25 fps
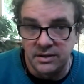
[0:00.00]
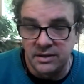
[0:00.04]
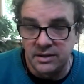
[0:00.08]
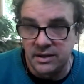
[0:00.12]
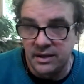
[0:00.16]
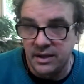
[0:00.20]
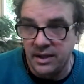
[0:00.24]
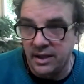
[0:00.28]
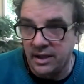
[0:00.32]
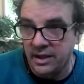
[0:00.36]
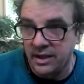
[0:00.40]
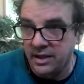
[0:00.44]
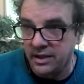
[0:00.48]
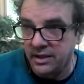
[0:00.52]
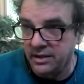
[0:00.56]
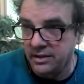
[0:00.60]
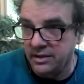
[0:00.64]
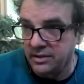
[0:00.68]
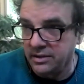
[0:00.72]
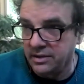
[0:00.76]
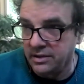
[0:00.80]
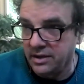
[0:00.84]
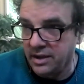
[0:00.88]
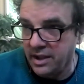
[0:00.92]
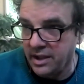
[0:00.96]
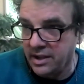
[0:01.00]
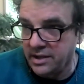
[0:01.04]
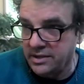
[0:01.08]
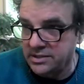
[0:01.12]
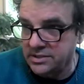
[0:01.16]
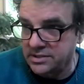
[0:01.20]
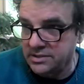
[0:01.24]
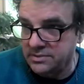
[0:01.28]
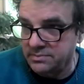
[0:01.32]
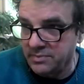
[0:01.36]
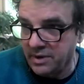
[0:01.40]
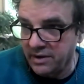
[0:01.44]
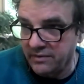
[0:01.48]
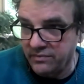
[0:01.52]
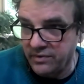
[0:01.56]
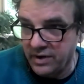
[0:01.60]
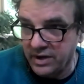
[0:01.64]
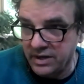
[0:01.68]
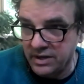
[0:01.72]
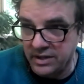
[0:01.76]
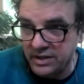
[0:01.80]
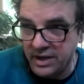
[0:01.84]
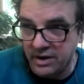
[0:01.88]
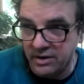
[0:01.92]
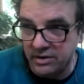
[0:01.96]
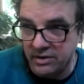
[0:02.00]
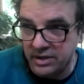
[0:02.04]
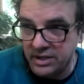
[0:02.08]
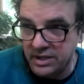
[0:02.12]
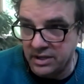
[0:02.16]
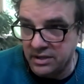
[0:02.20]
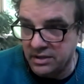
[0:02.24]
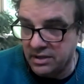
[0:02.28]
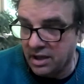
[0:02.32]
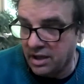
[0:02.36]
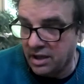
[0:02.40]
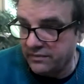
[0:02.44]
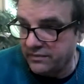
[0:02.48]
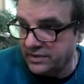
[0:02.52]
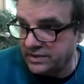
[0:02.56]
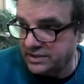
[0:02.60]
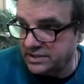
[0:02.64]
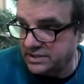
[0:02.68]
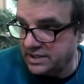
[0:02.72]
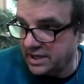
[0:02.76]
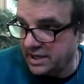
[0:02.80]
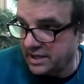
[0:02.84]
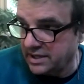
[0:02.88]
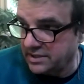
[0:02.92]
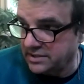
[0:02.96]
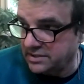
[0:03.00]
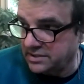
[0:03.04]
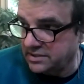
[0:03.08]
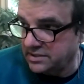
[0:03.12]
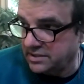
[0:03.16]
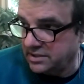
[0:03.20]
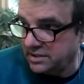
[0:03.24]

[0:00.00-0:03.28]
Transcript: And as my friend Lierre Keith often says,